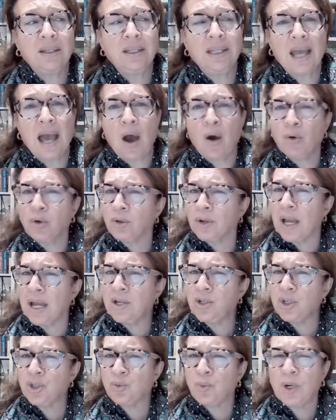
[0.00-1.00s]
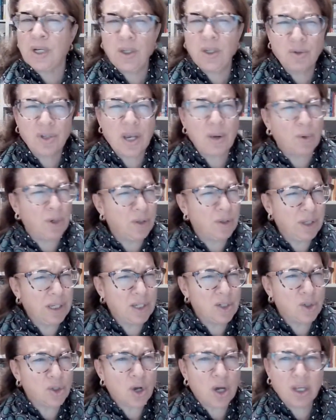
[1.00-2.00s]
in the outer edges. What do you say? What do you think
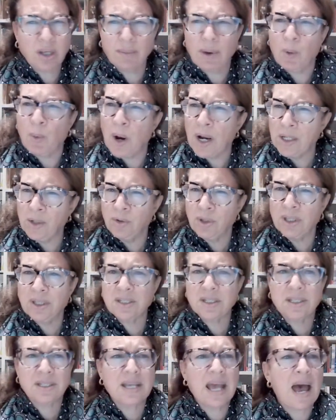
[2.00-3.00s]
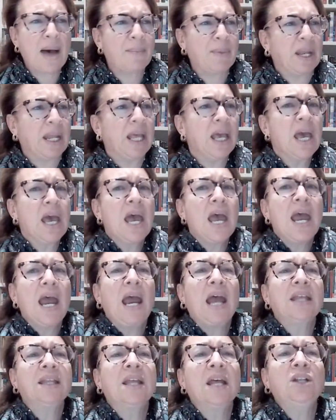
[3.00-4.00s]
he's talking about? Why do you think this is happening?
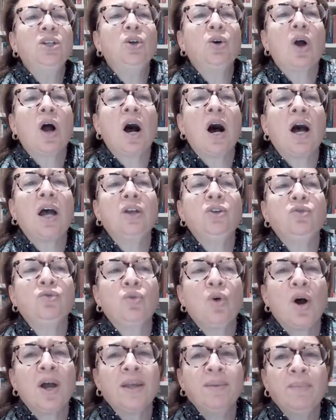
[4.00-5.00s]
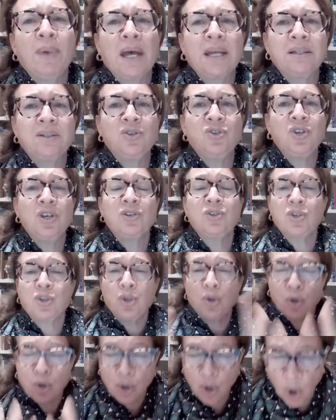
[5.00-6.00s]
And then your eye drawing back to
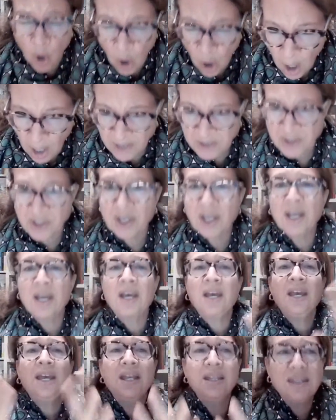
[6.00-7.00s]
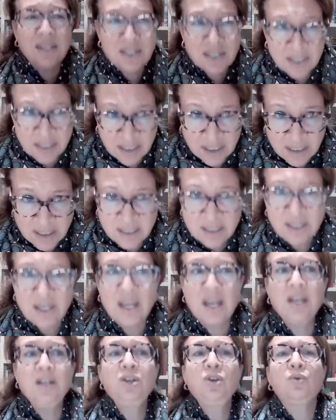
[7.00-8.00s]
Jesus. You're caught in this
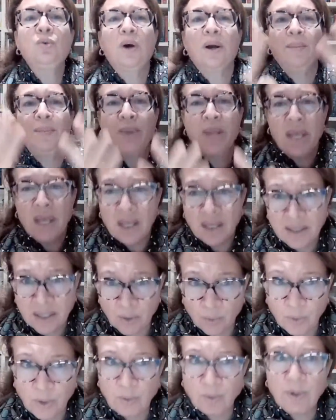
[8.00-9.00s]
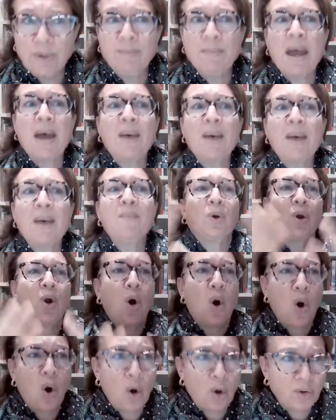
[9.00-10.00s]
continuum that we remember
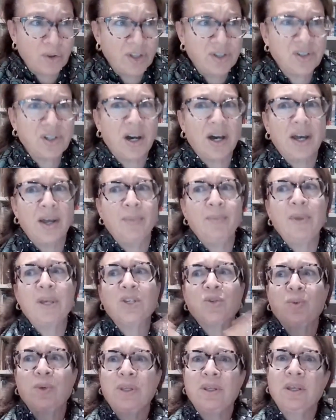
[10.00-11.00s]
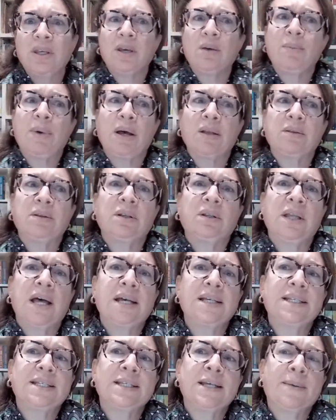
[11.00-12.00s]
all the time as we think about the
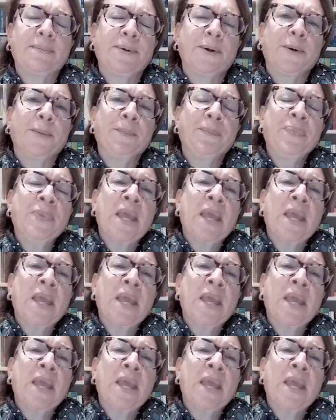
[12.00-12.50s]
Last Supper.